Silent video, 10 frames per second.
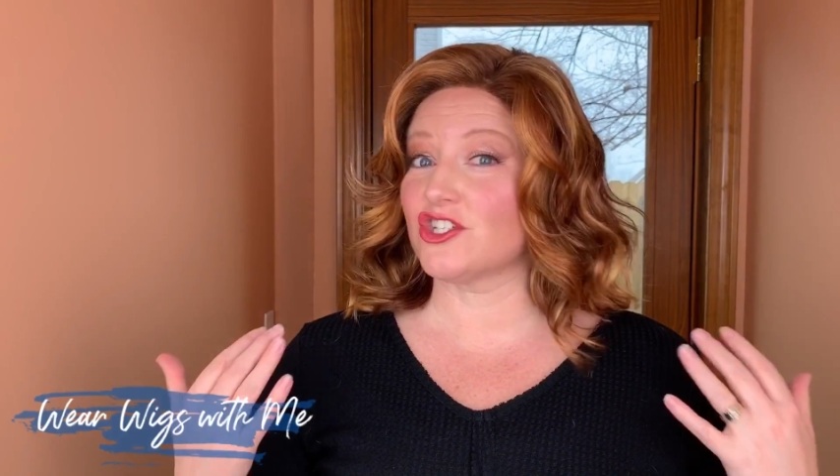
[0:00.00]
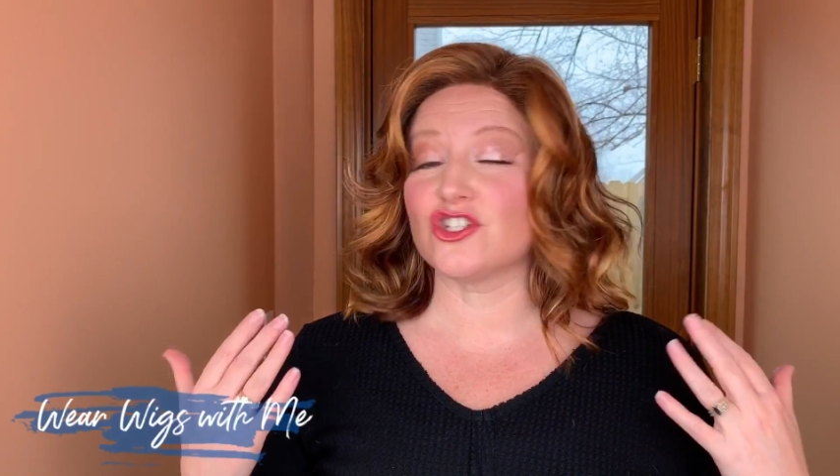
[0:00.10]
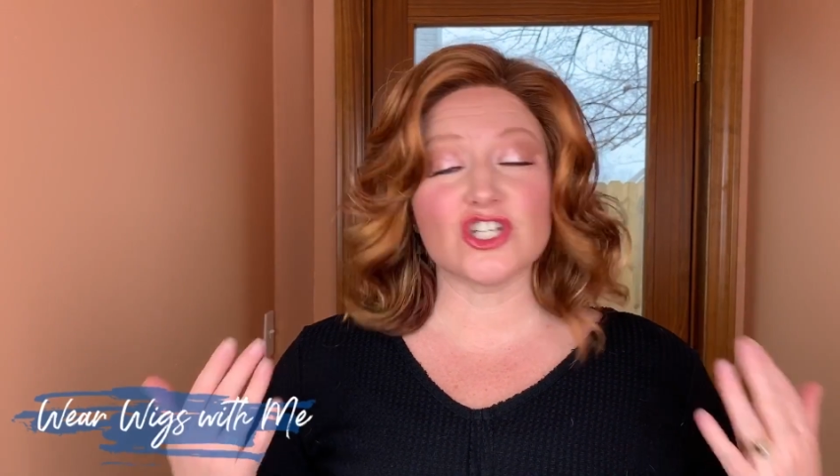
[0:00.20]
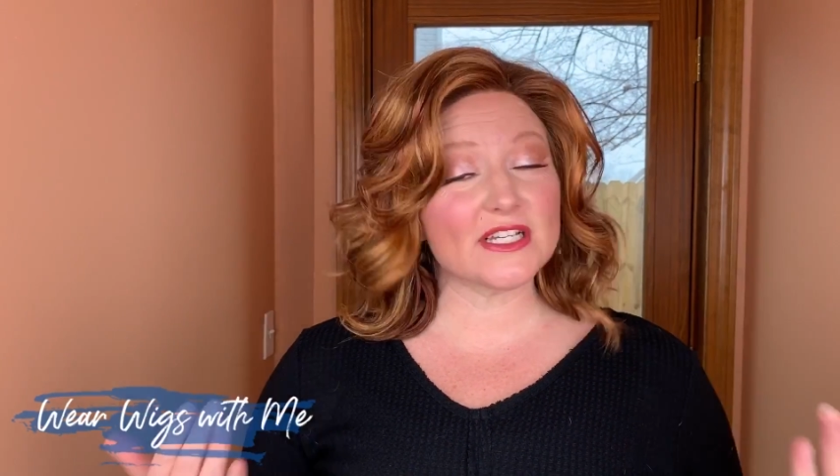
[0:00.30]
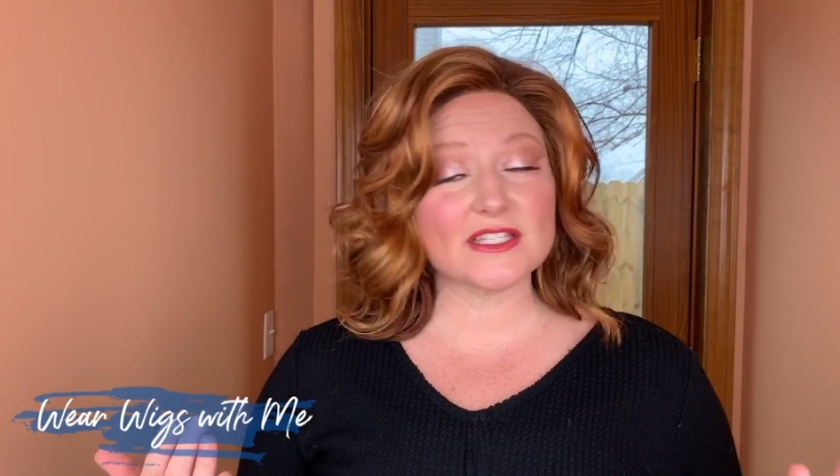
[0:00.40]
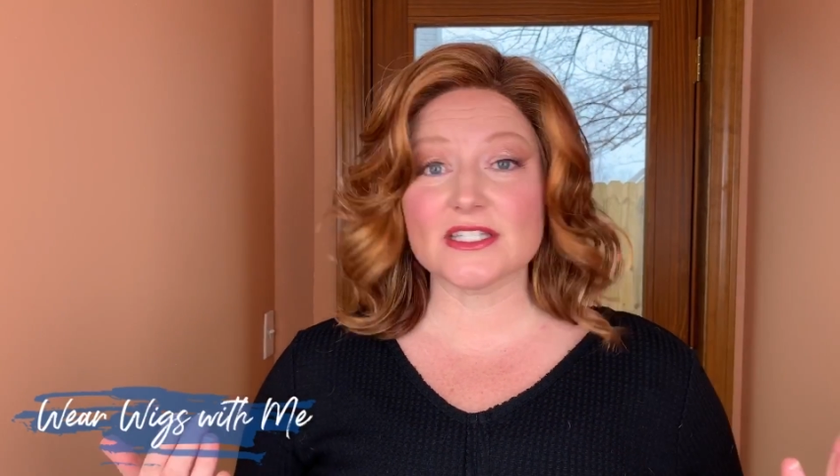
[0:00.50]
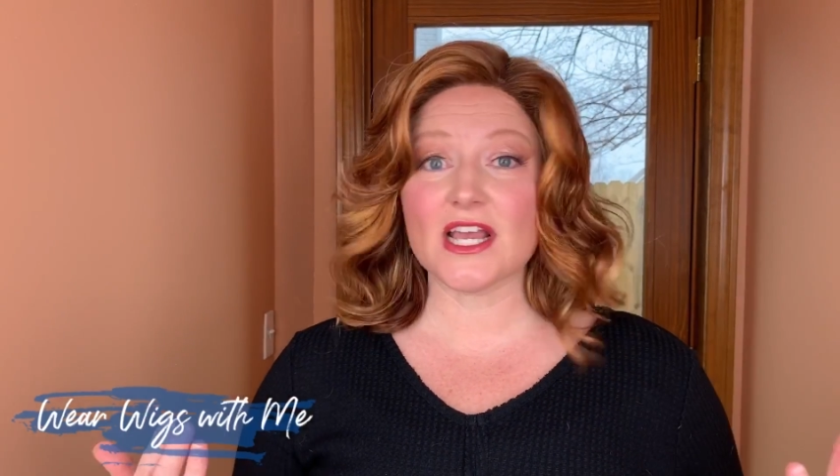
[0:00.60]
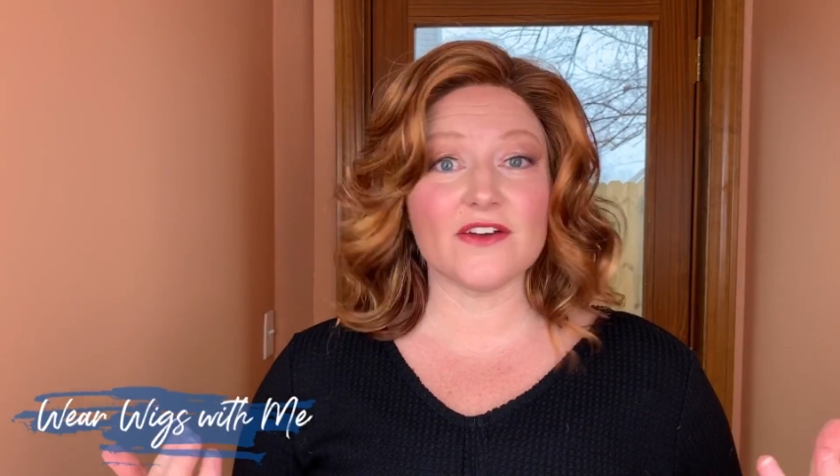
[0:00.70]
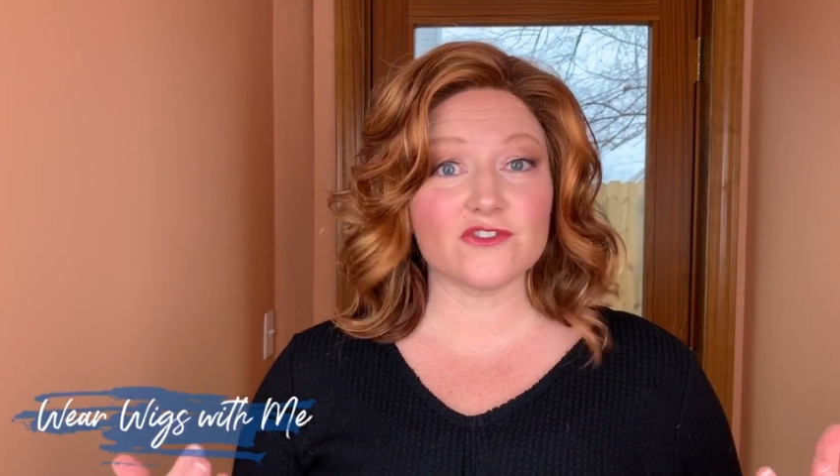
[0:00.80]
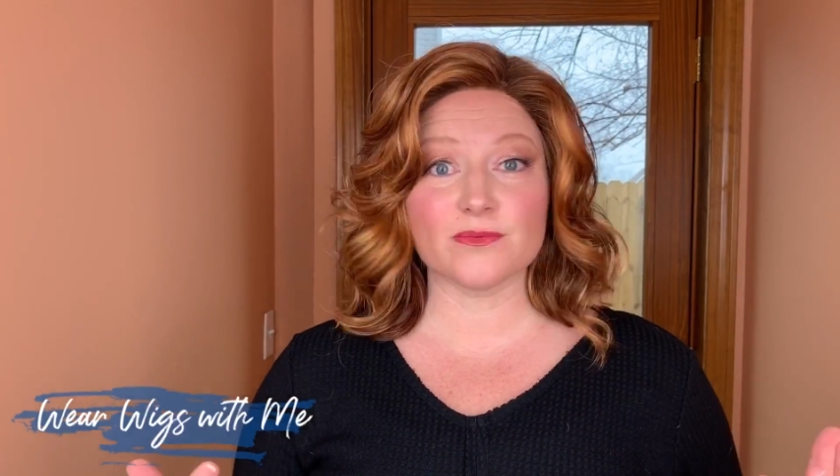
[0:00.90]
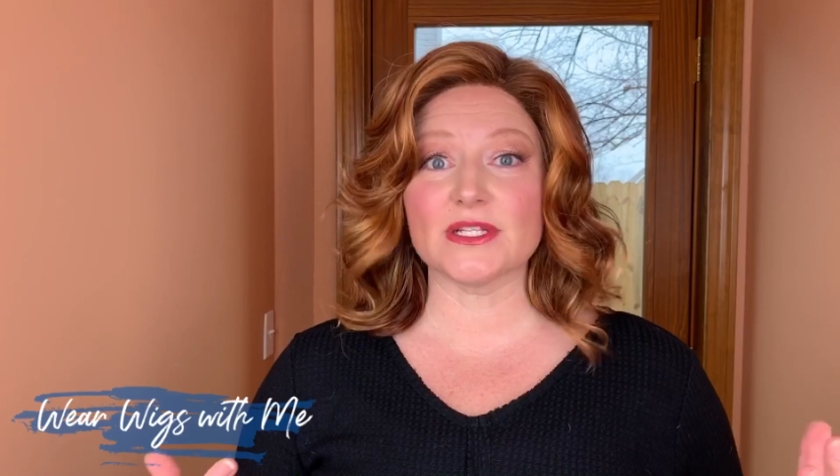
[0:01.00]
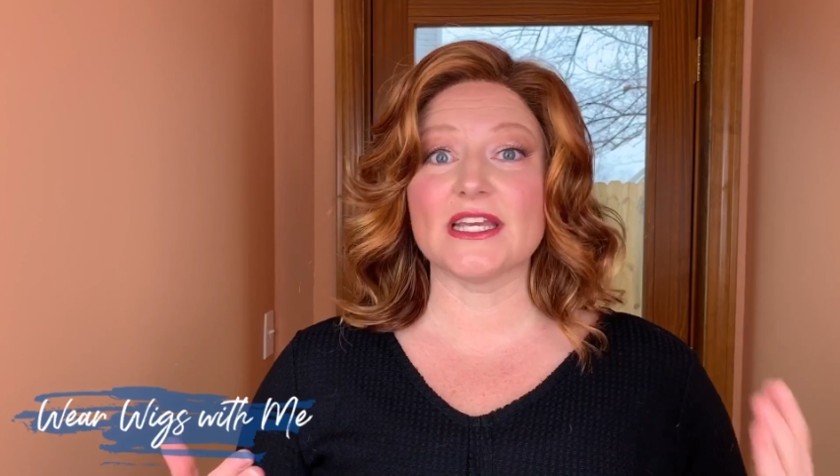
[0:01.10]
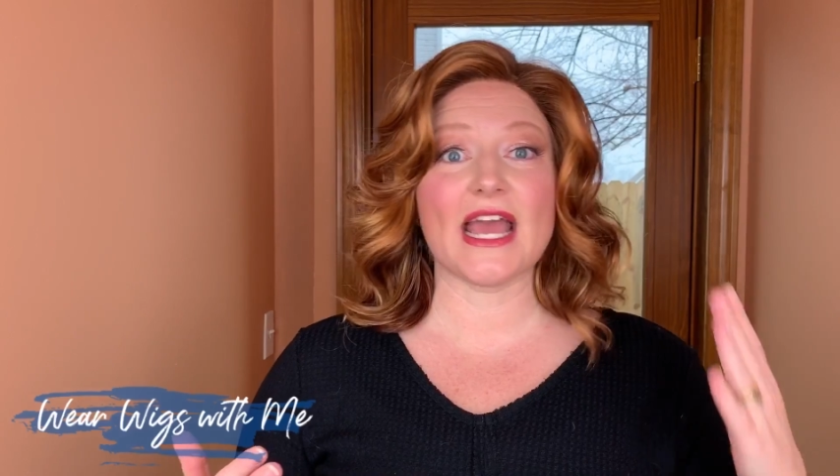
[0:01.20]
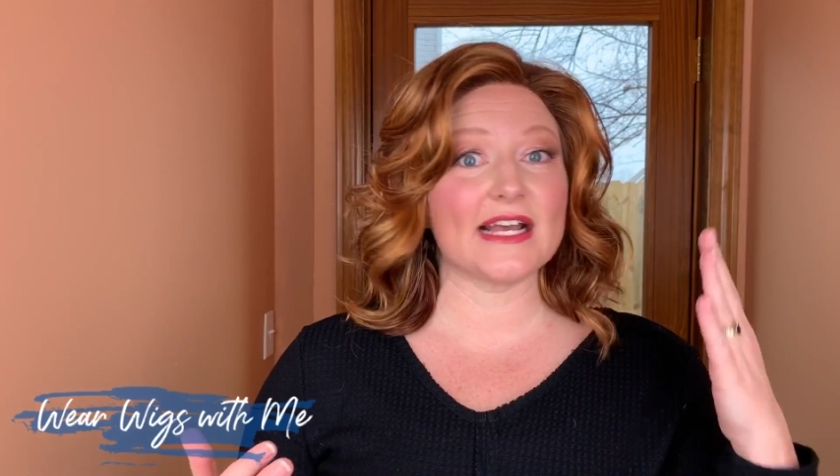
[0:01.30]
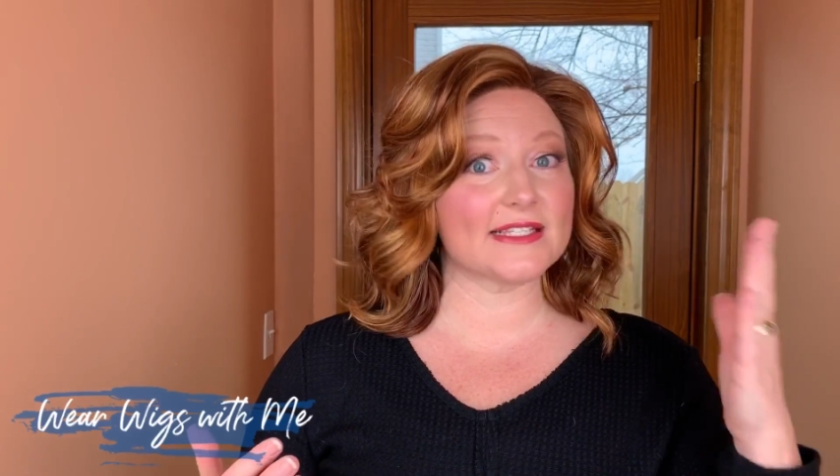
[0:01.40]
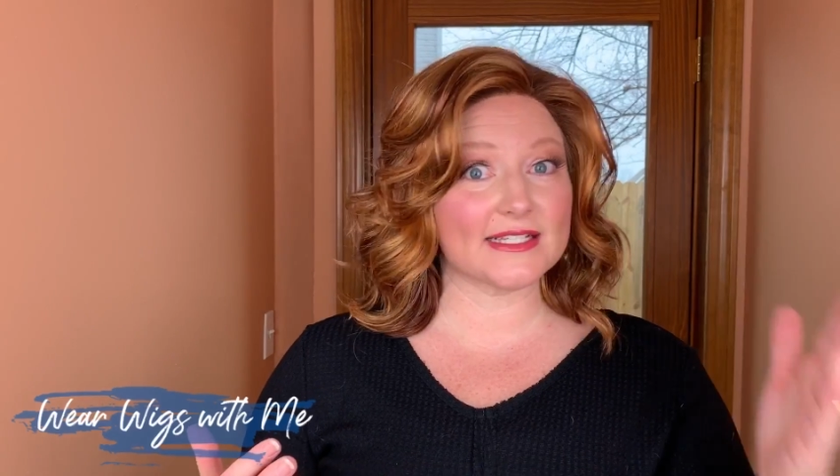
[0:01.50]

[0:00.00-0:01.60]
just as comfortably as